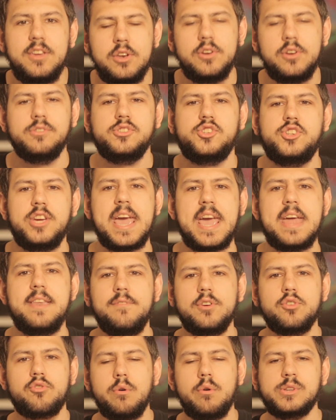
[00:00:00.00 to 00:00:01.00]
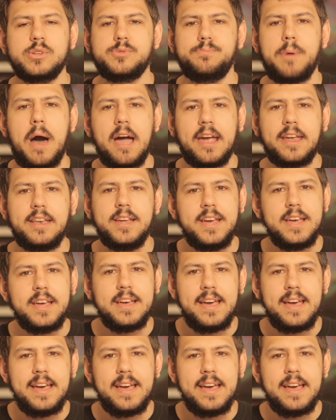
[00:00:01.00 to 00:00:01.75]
you know, she can't even grow a spine.